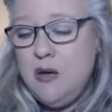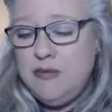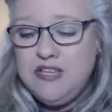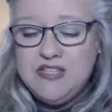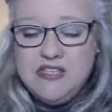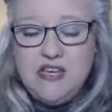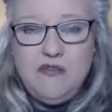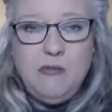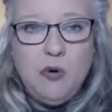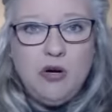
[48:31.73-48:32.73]
But this is
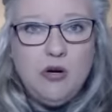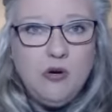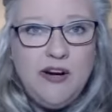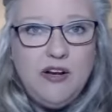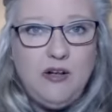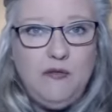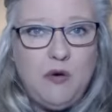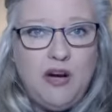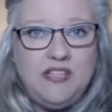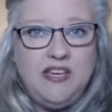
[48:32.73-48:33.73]
even more critical
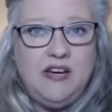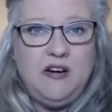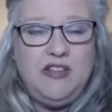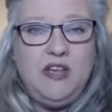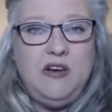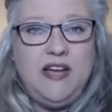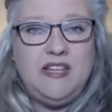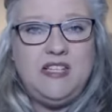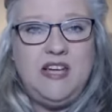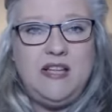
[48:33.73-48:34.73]
for us here in the
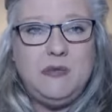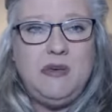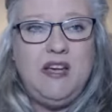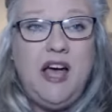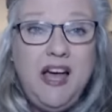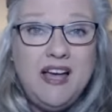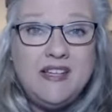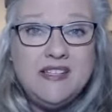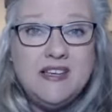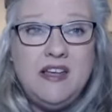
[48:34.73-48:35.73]
United States
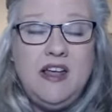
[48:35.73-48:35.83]
because